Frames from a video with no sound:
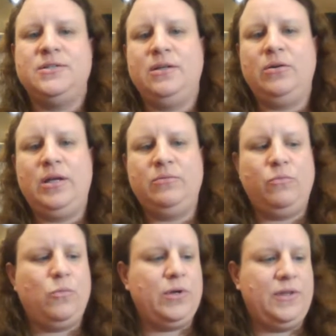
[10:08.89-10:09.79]
and
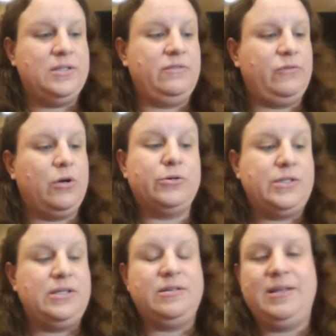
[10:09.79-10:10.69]
one of the
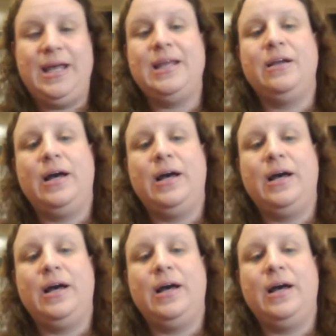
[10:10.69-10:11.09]
difficulties in getting a